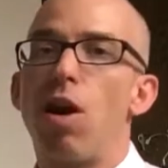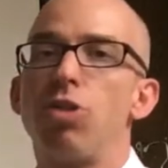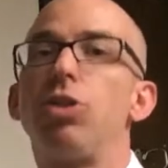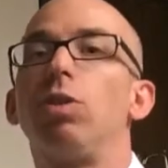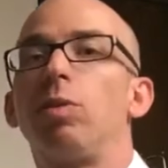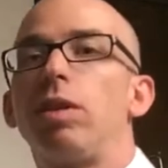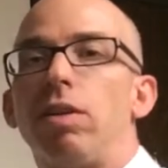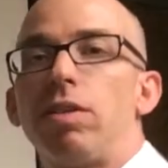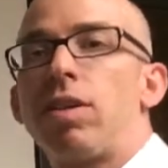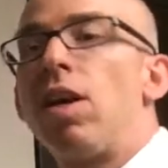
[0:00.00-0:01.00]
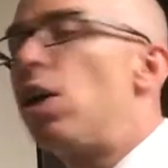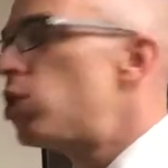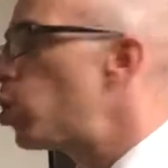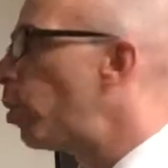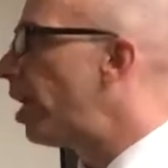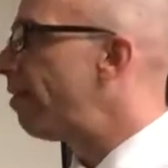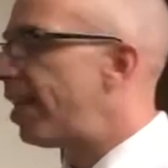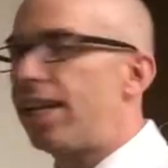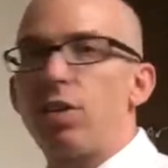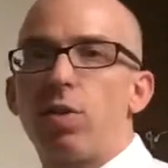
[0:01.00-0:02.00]
marginal returns. So we have
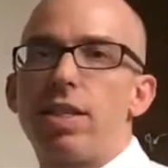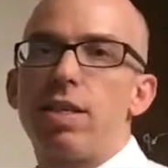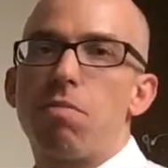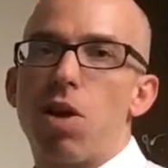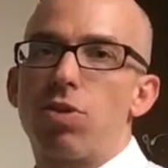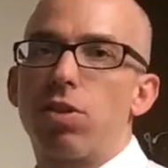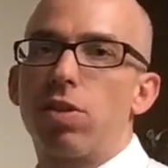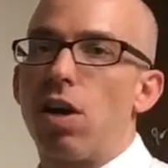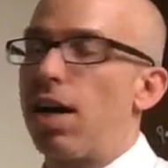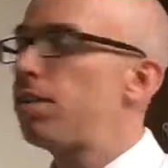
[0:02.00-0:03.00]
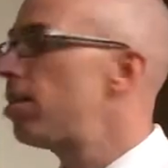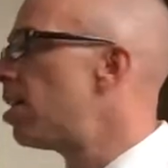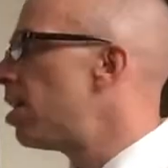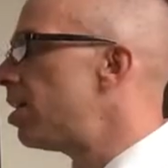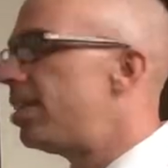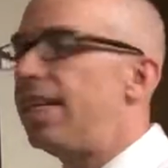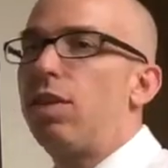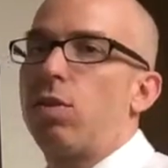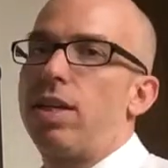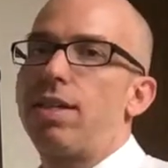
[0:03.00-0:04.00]
increasing marginal costs,
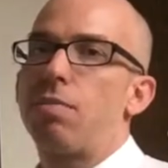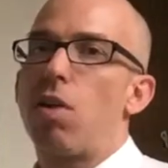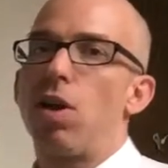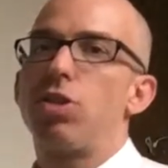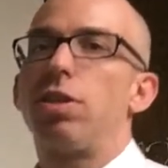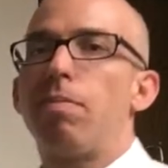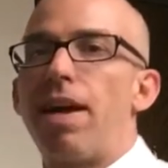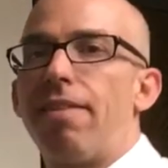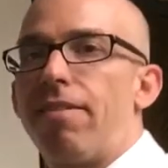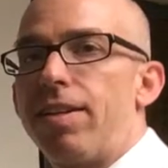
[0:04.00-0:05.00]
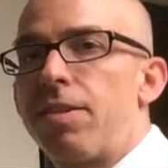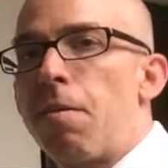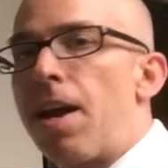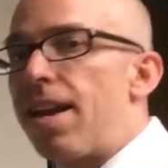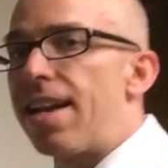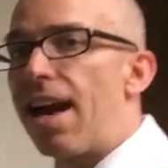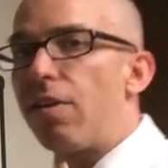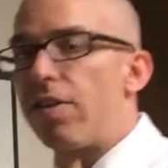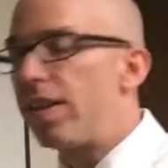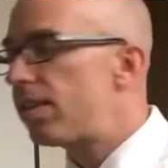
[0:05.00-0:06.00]
decreasing marginal benefits.
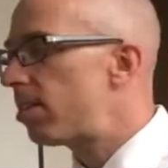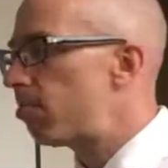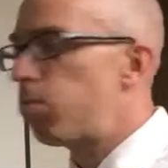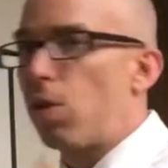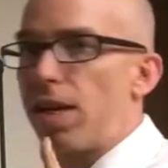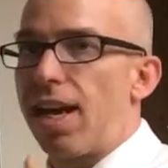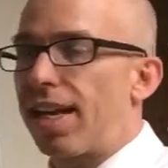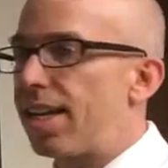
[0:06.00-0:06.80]
Now, this is important in